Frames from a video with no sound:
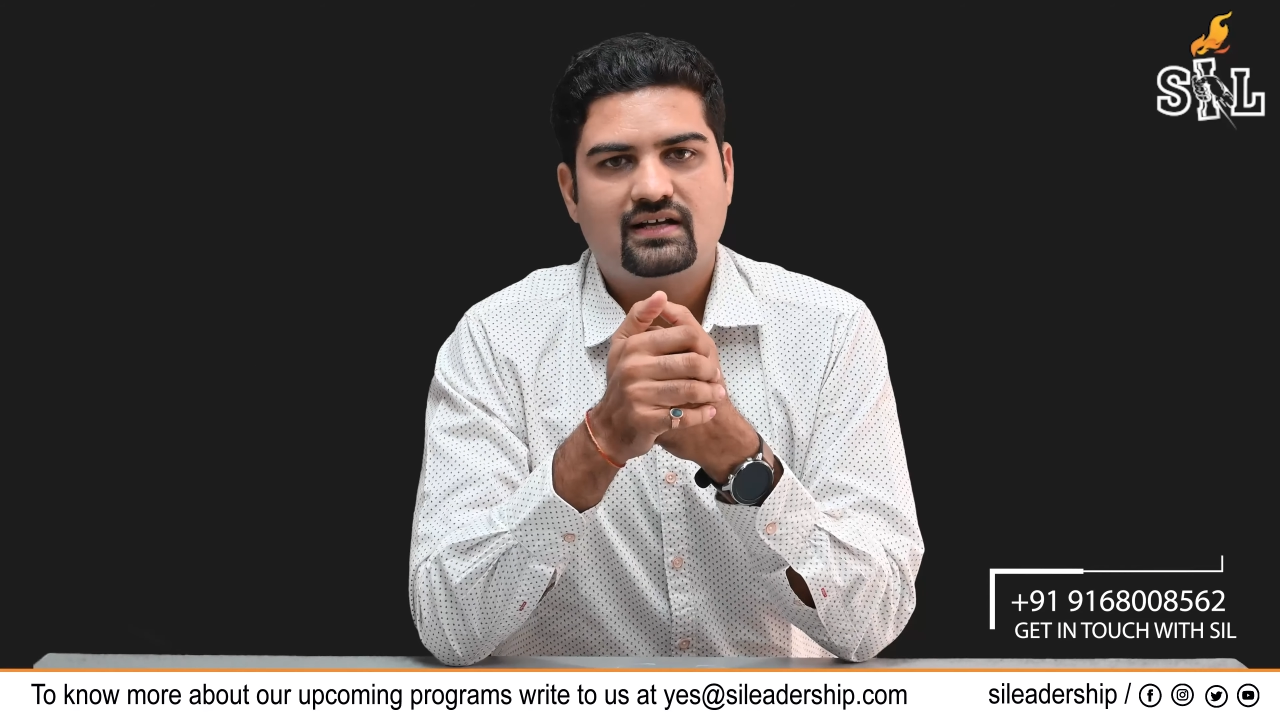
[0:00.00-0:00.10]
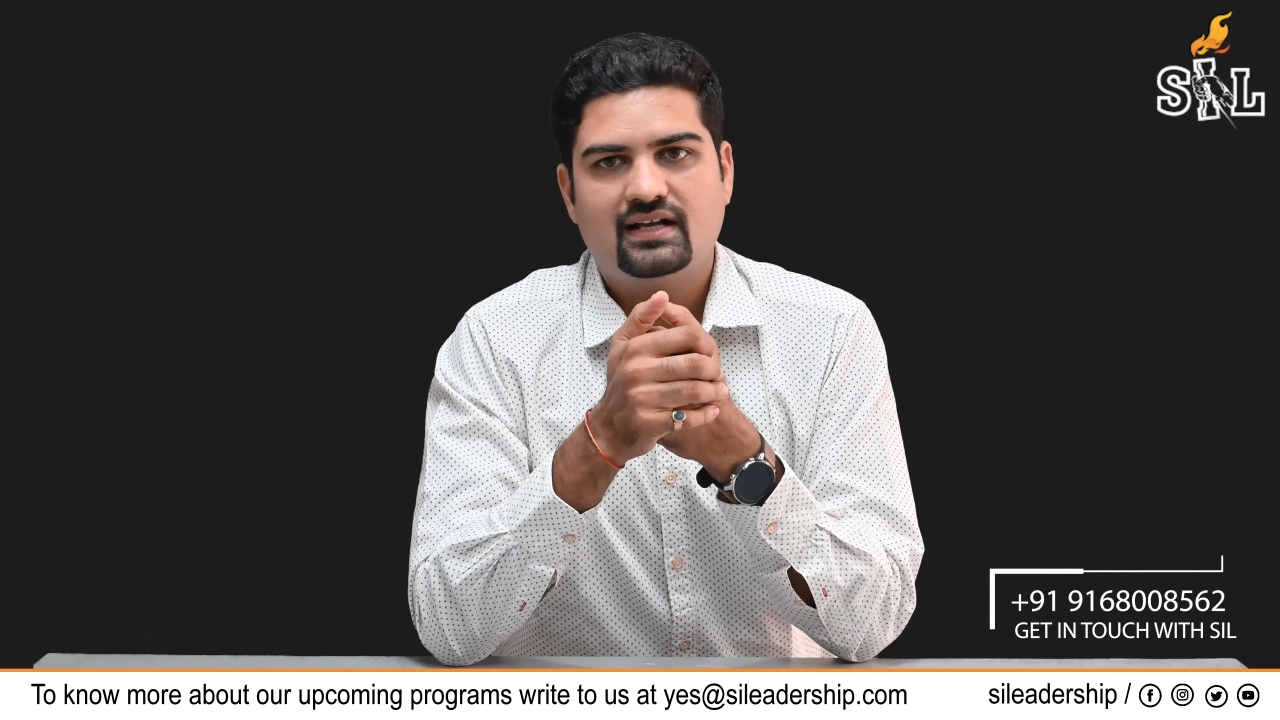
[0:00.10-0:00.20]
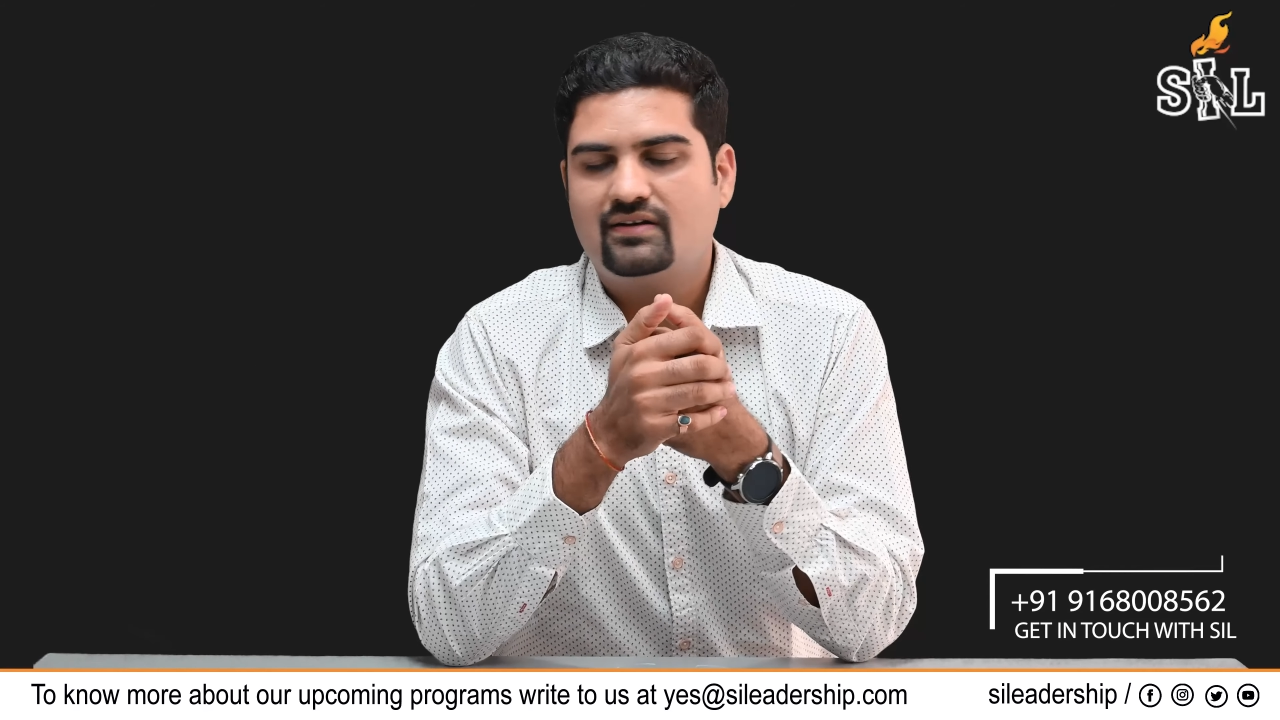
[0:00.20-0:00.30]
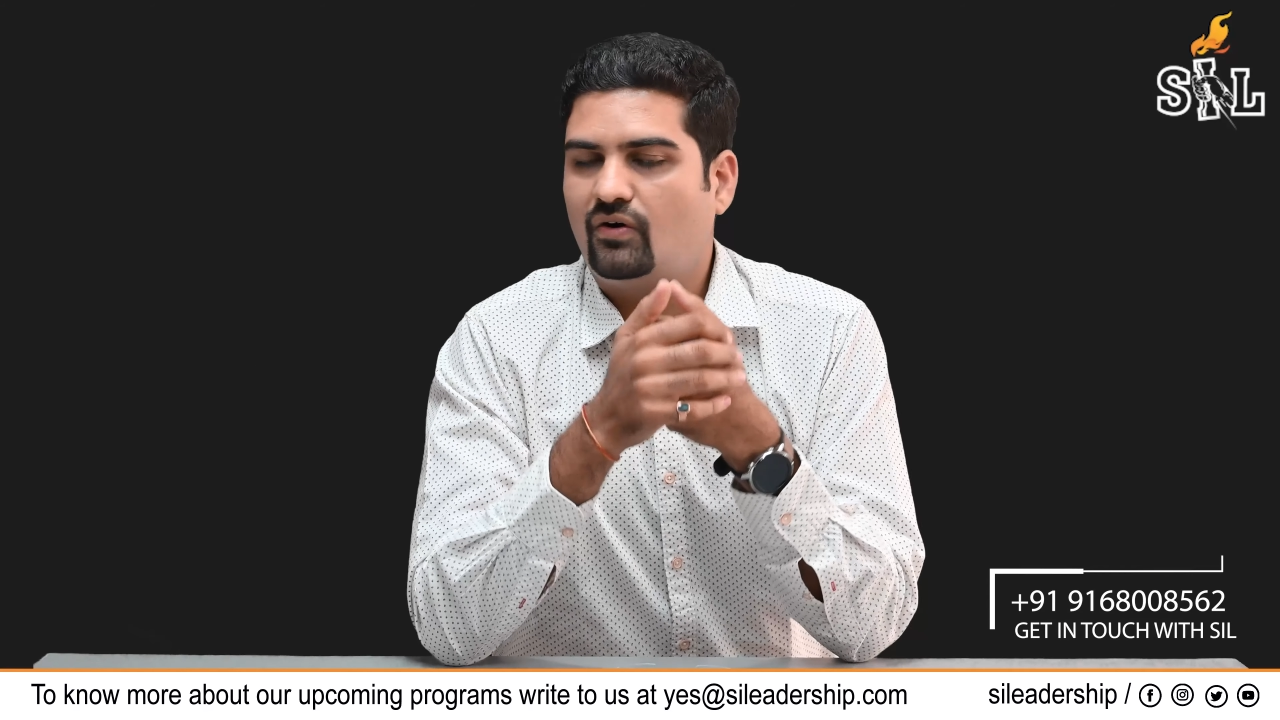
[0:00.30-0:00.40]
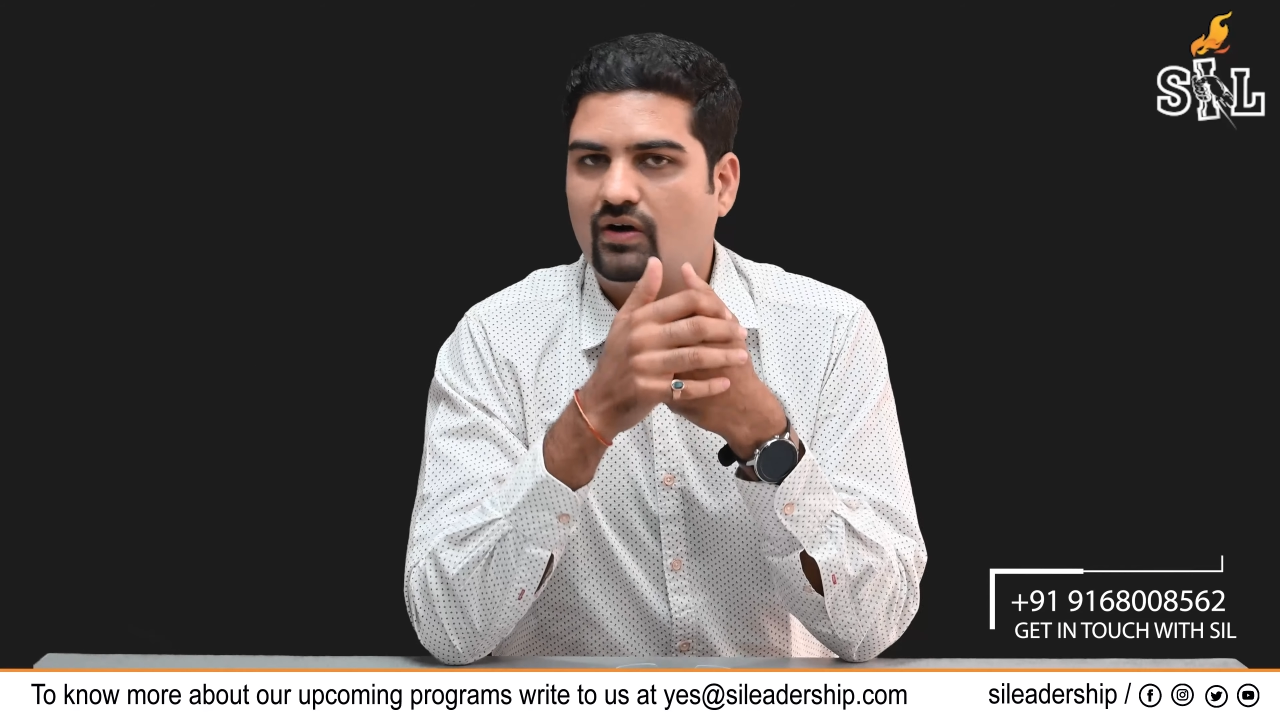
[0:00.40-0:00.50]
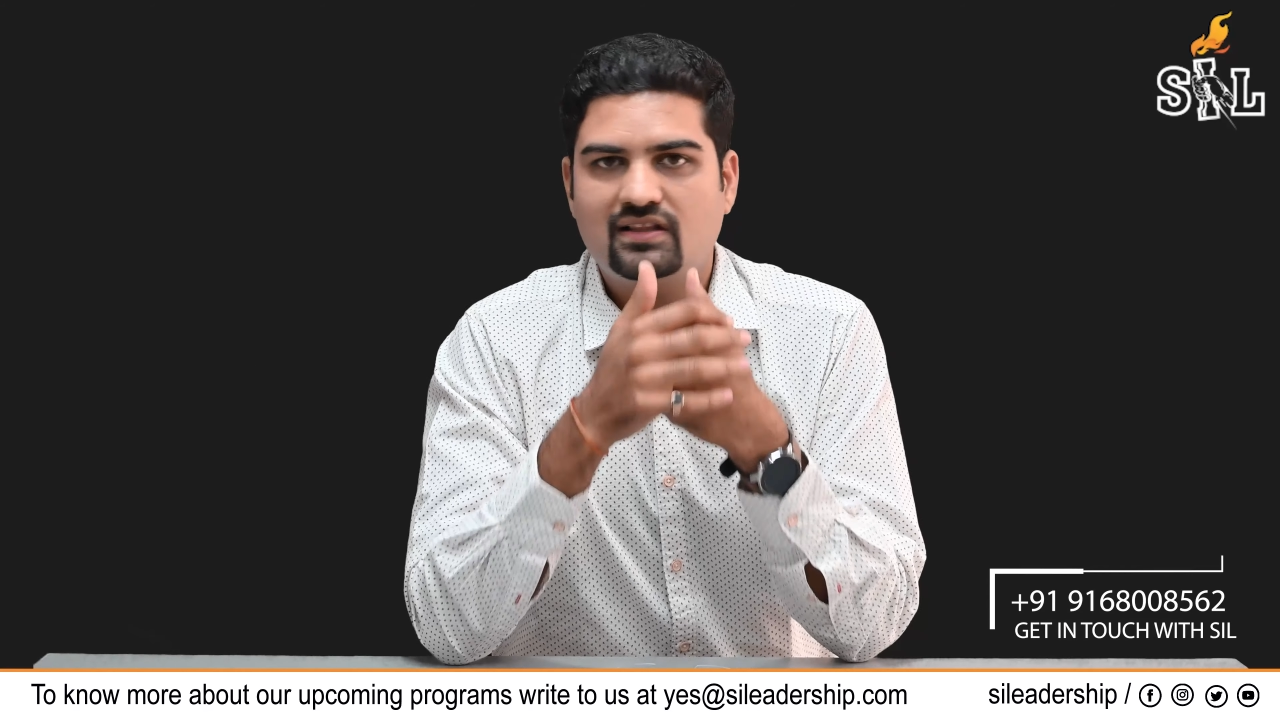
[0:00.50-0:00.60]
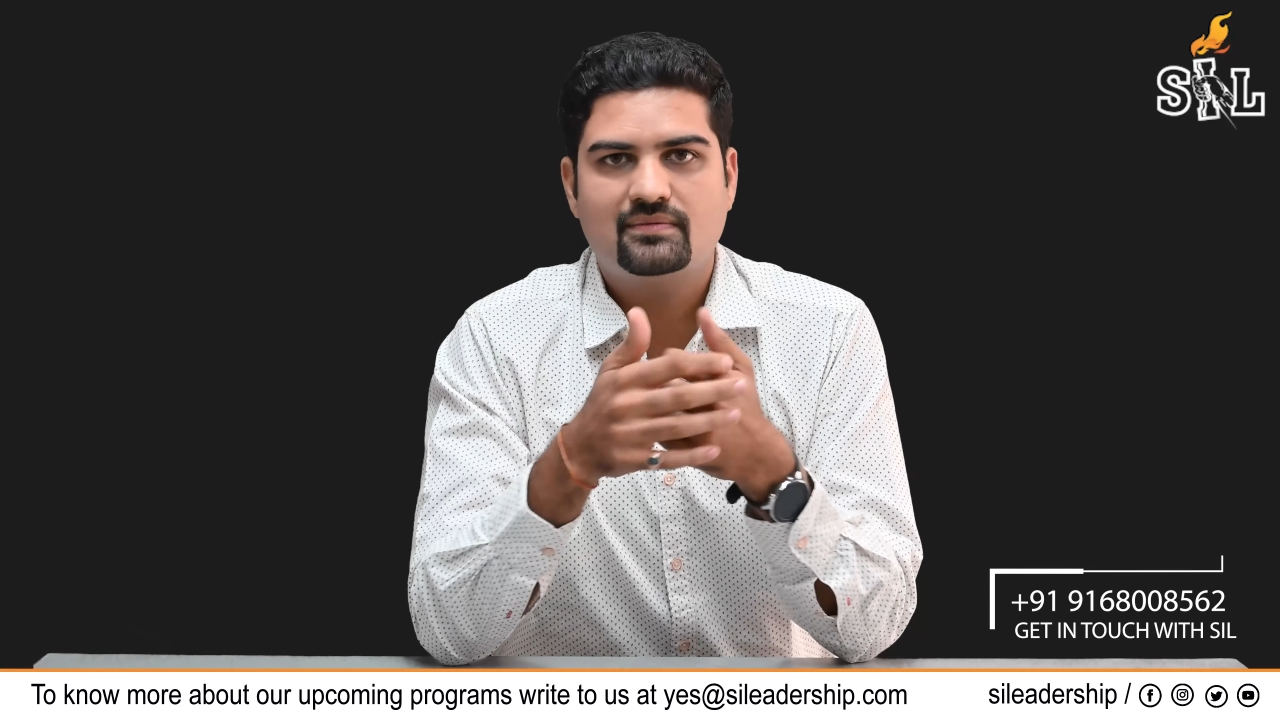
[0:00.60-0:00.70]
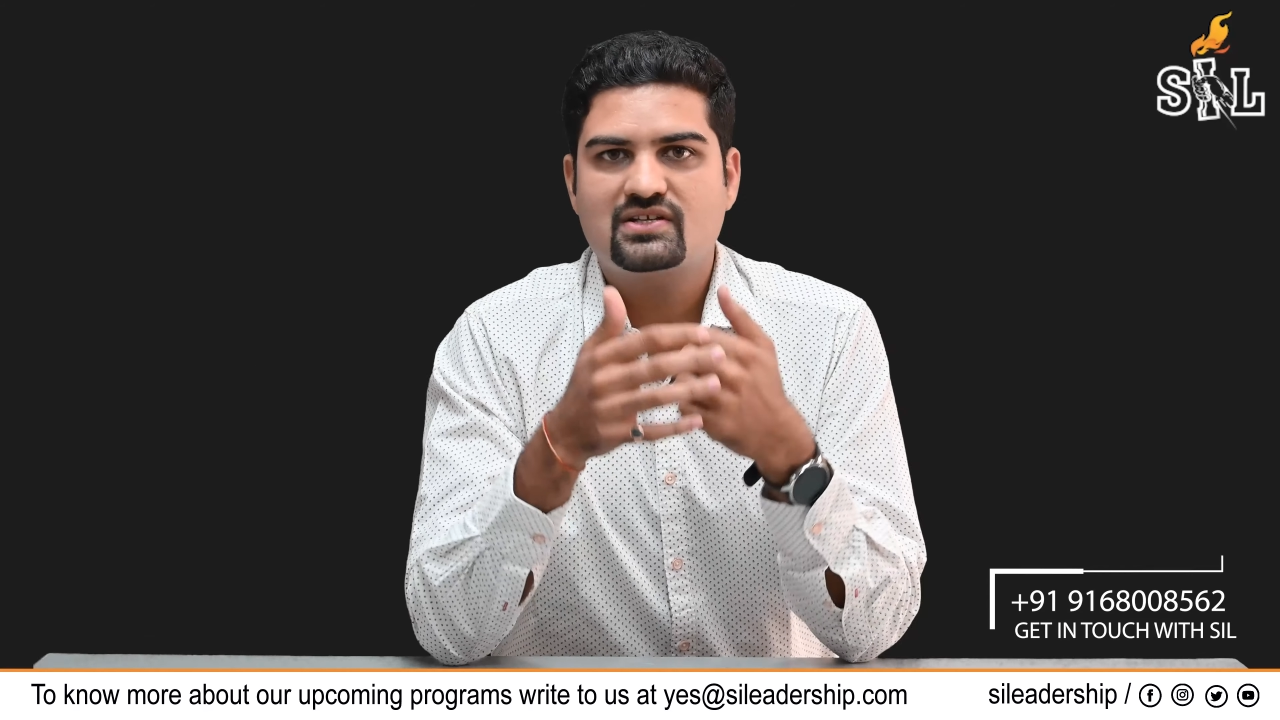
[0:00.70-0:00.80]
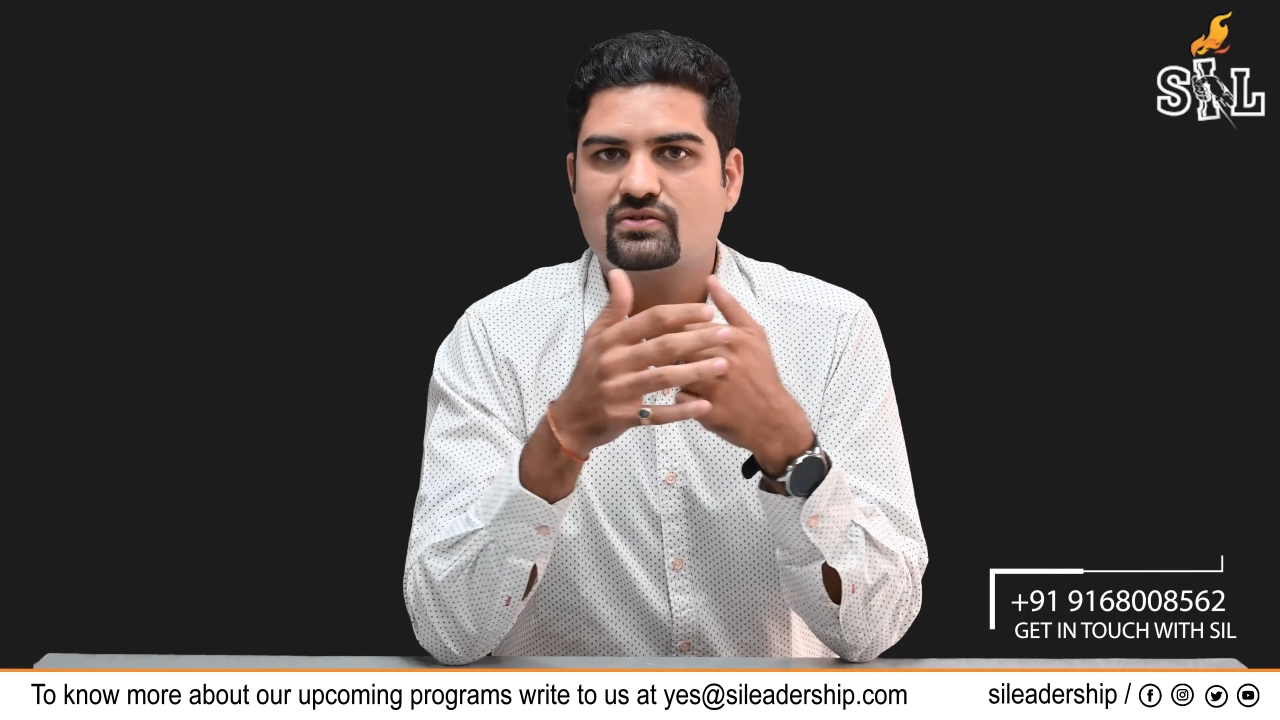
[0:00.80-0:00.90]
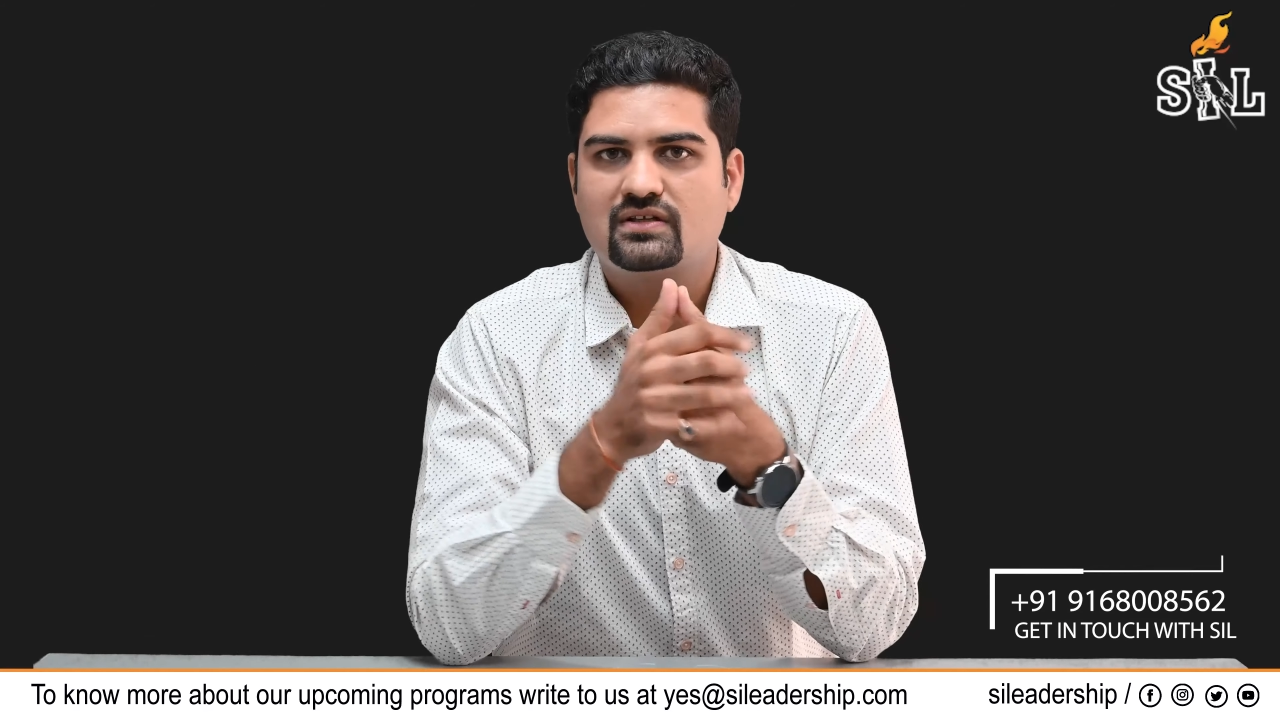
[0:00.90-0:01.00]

and all the best